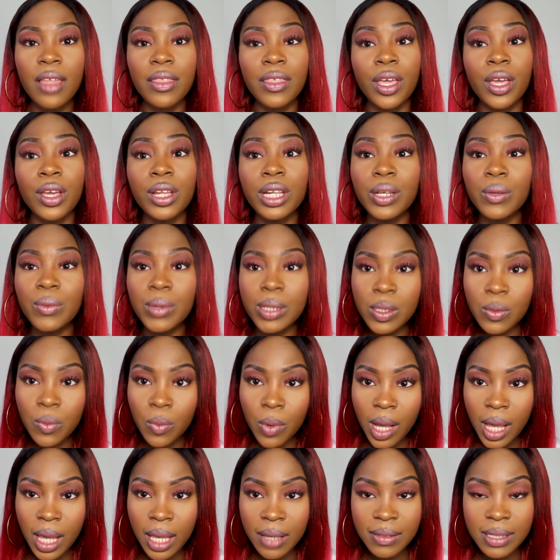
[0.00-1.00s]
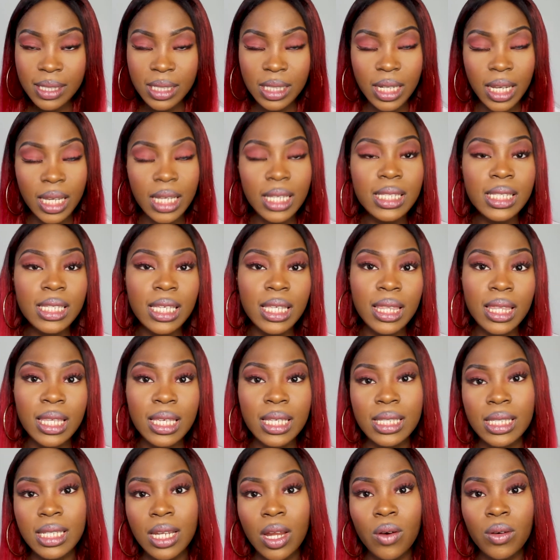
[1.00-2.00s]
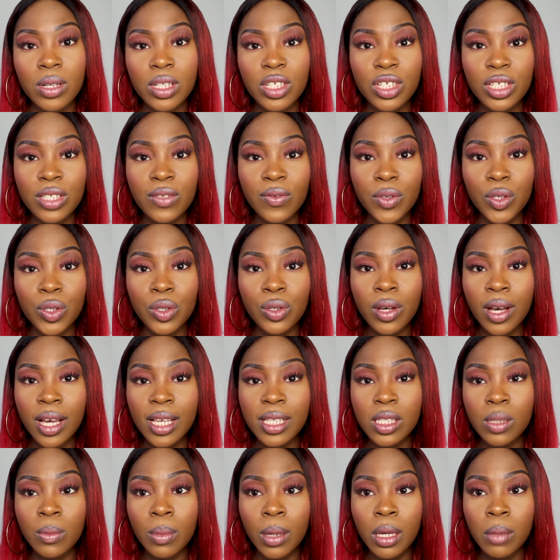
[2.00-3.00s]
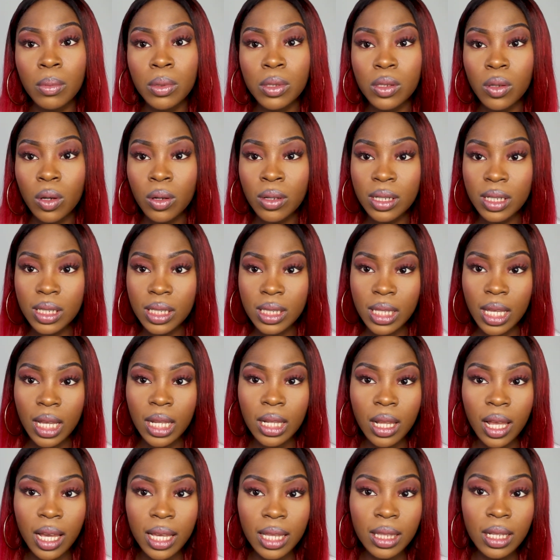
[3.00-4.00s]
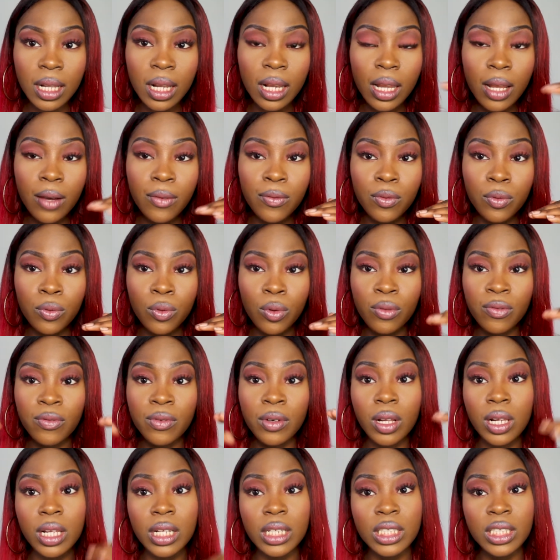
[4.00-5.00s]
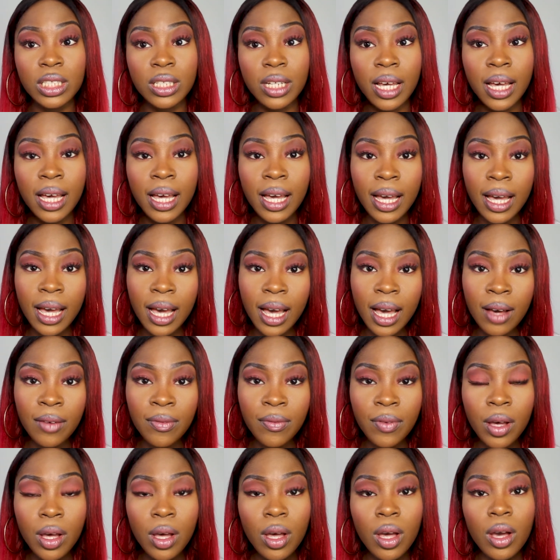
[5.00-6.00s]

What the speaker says: The only reason why I've stated this now is just for you guys to be able to understand like the level of knowledge that I have